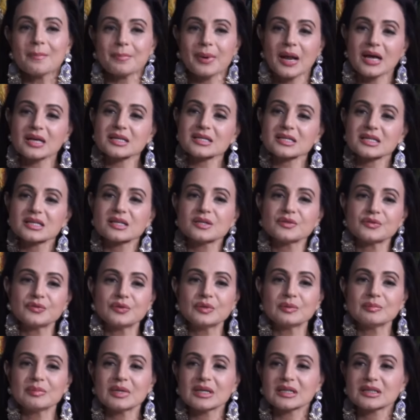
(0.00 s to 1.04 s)
Plus, in a
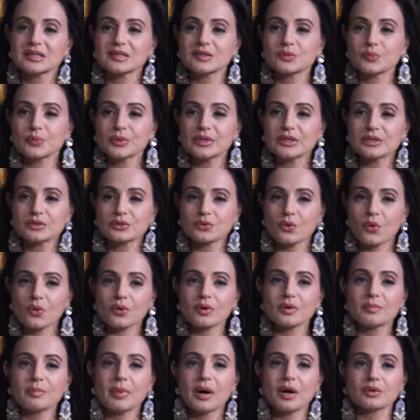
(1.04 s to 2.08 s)
film like this, we
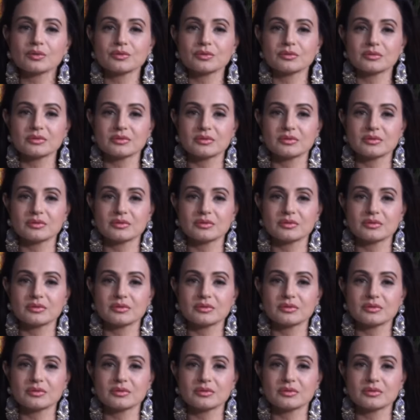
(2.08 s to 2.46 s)
talk about